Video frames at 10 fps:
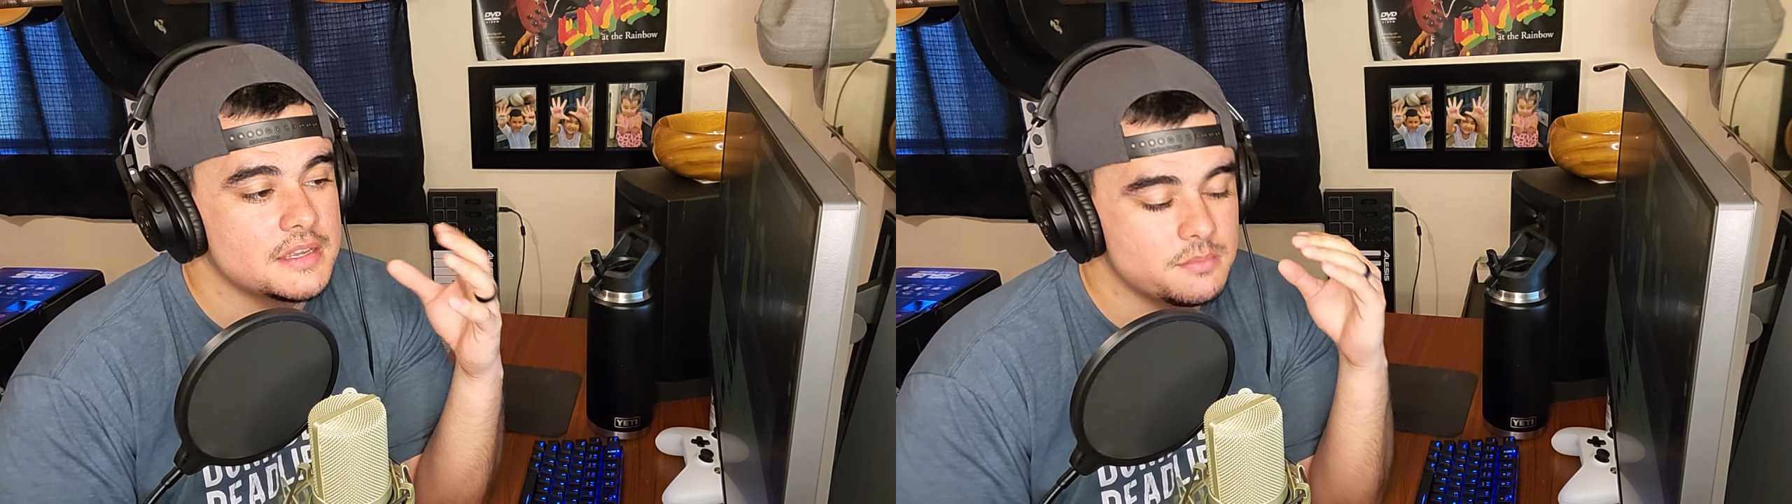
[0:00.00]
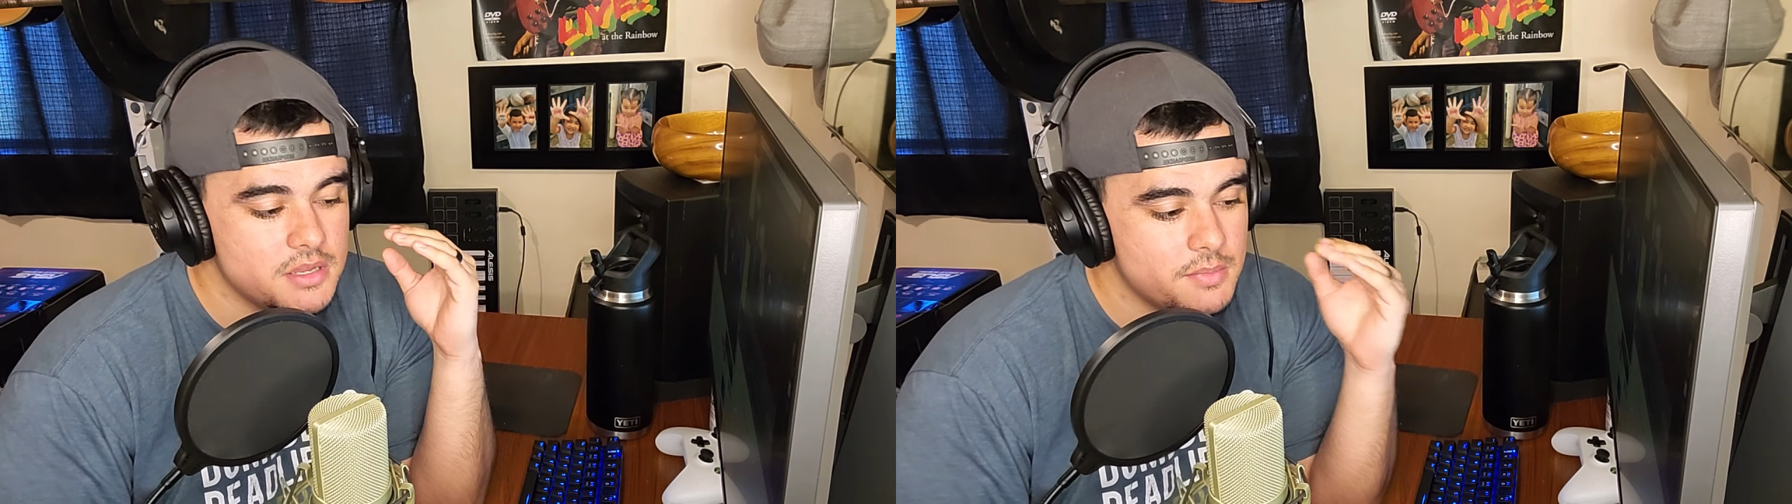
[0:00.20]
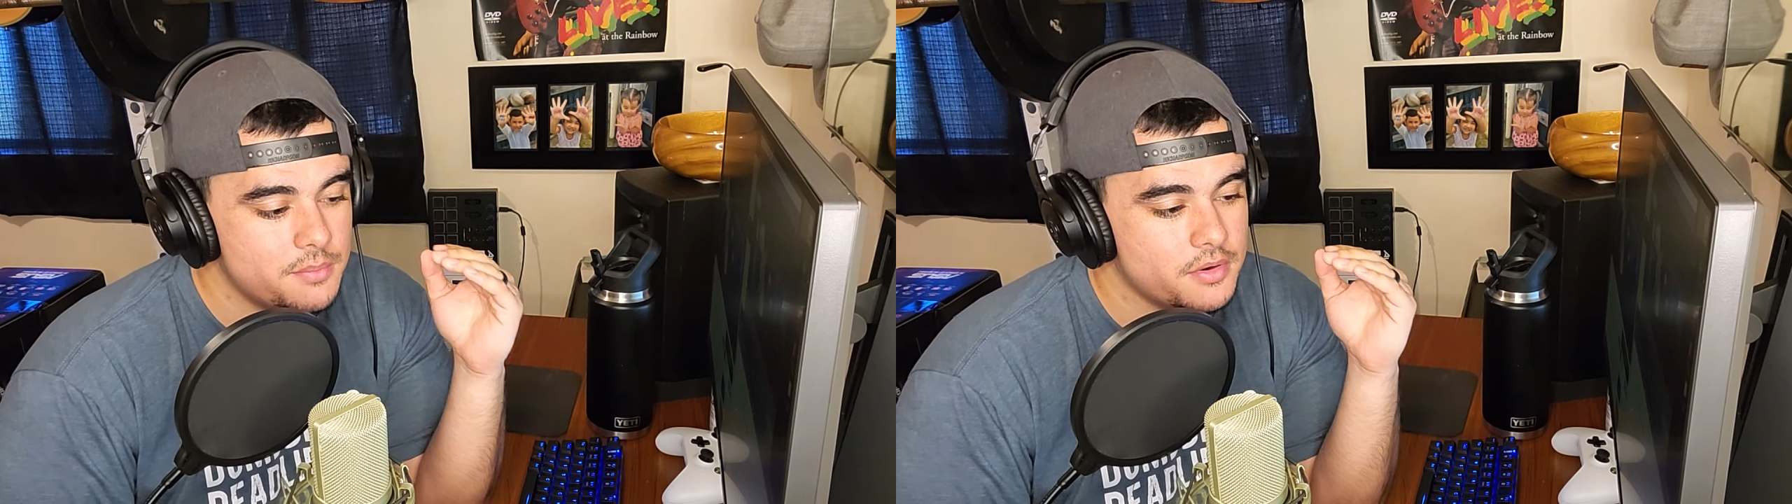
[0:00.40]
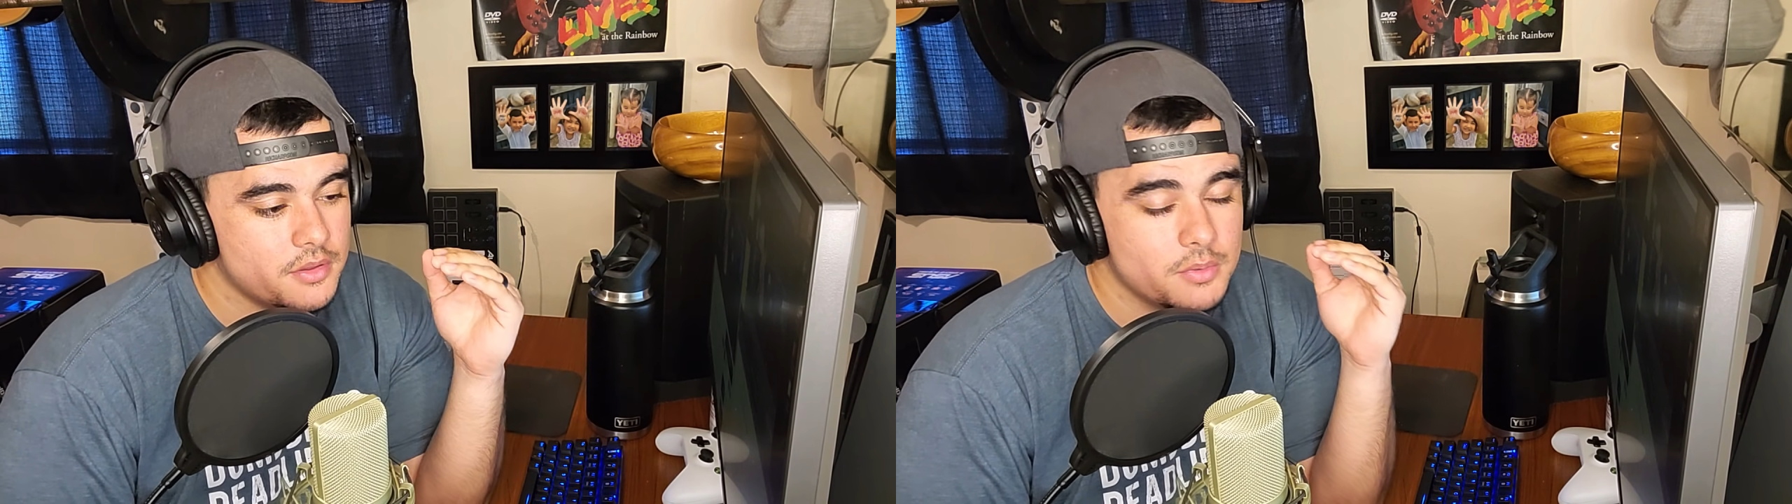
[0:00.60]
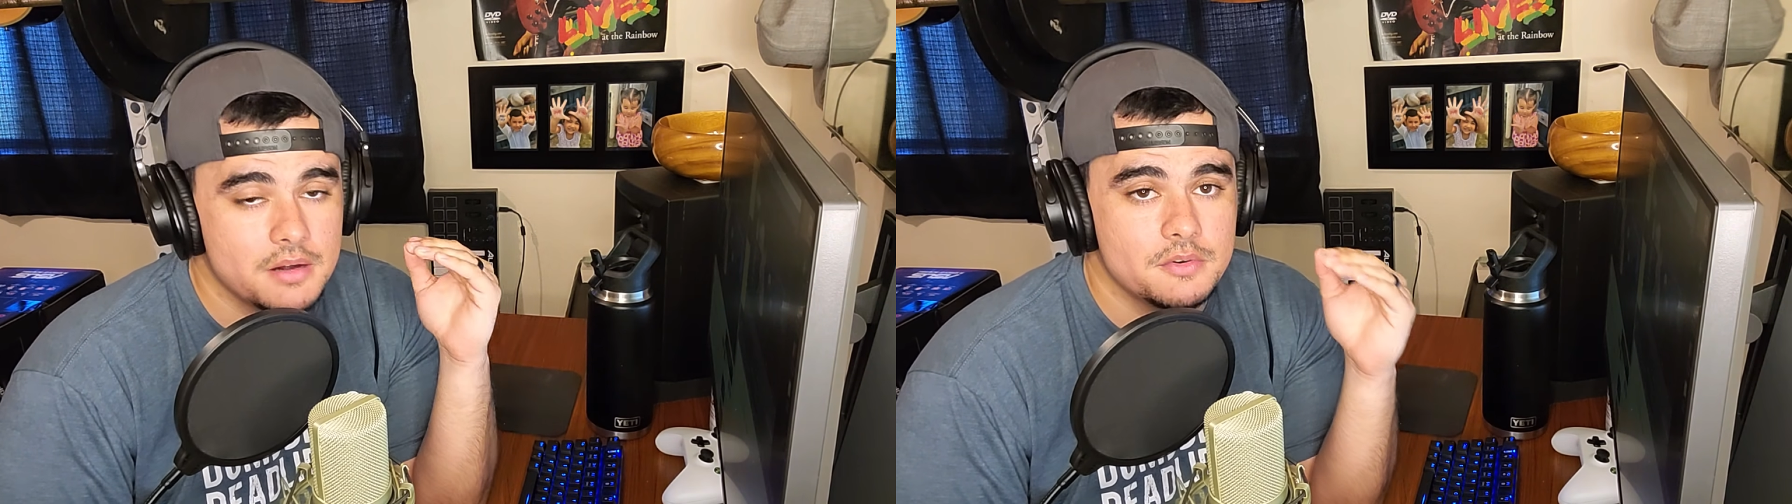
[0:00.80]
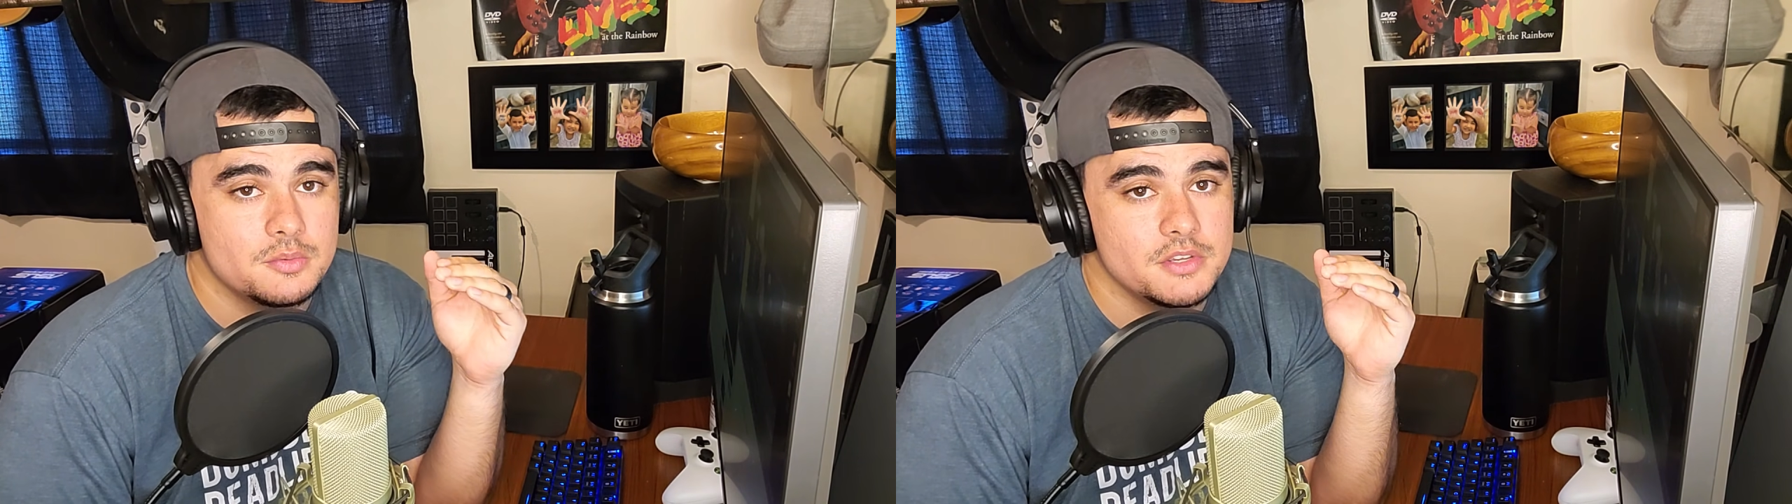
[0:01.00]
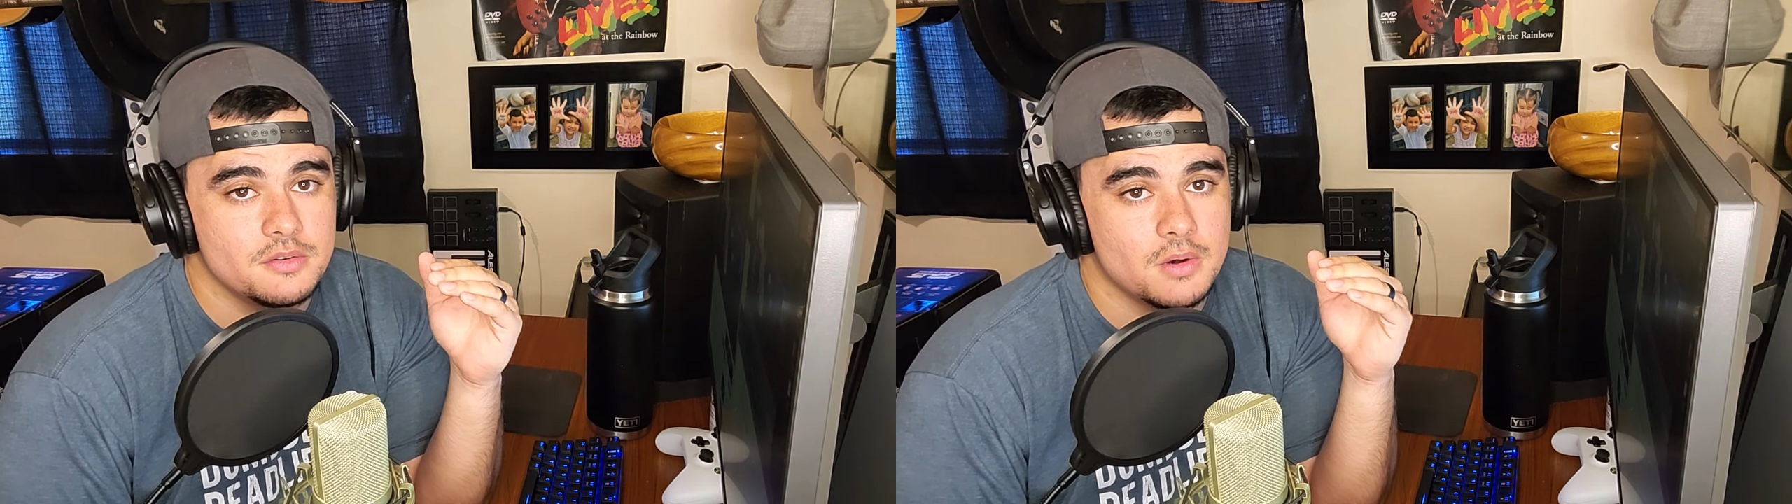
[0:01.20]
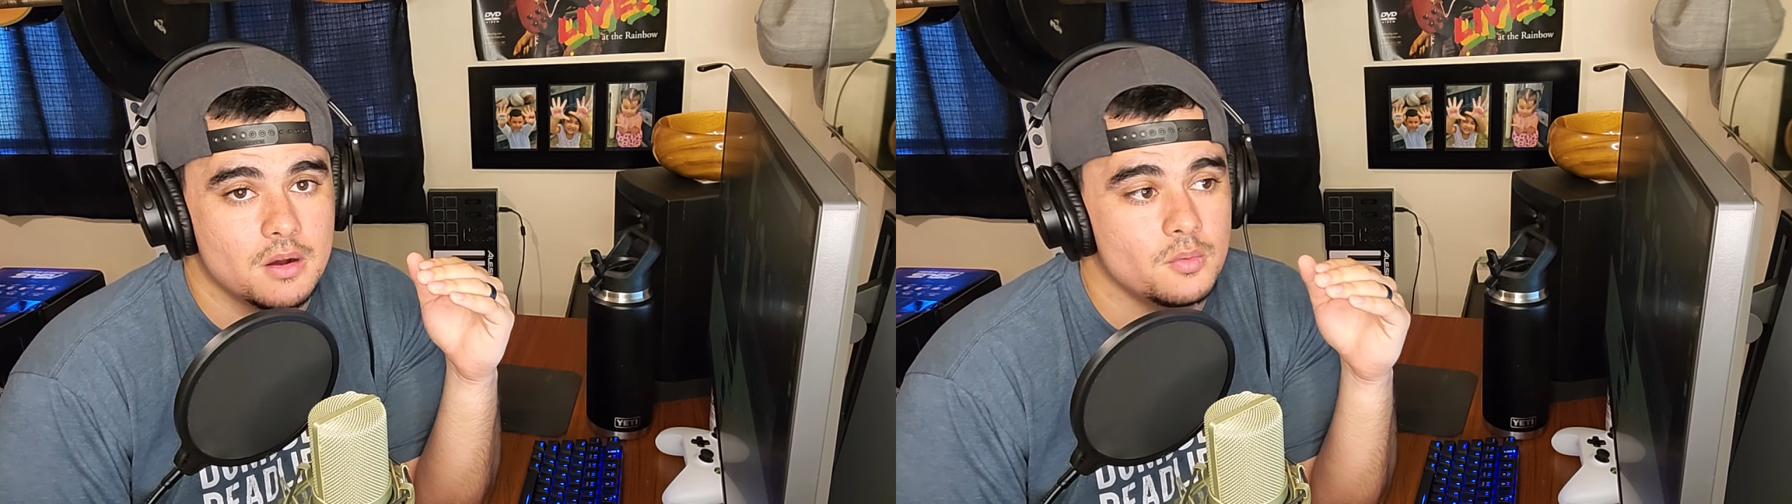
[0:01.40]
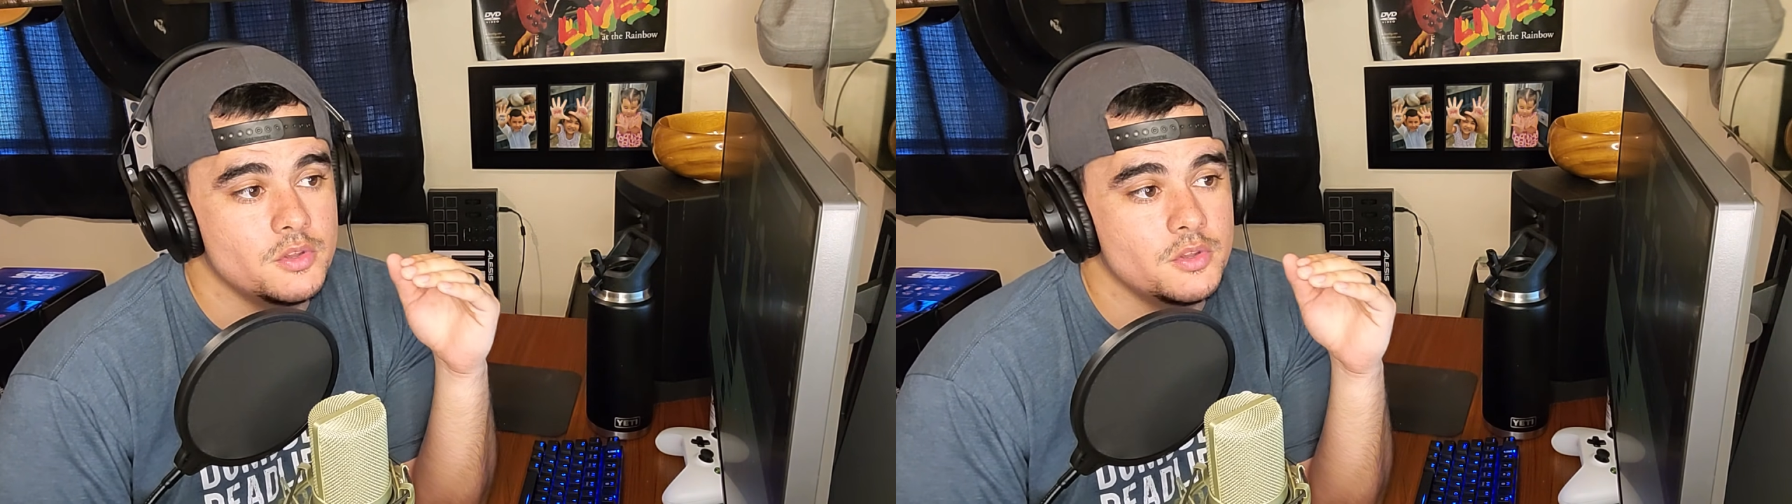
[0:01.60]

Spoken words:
like, me and my brother, whenever we go out,